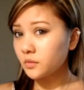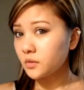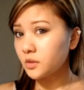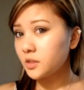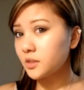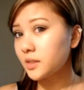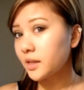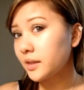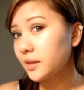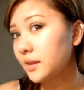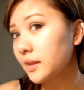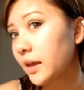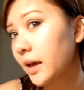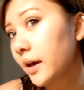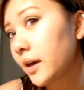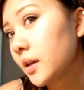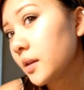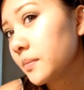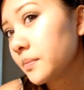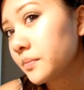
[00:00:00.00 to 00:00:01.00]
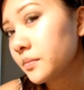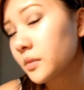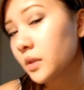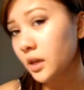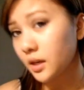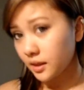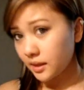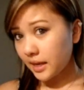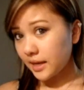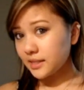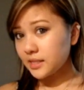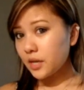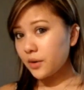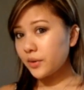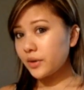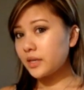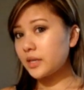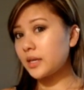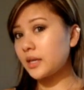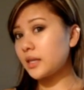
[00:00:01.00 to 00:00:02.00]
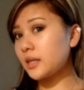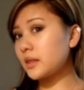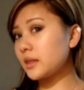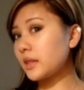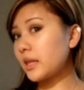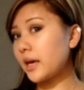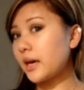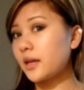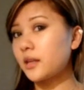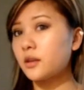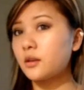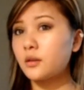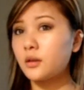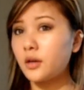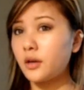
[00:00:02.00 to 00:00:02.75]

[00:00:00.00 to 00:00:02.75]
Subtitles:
Just like that. And that's how I get that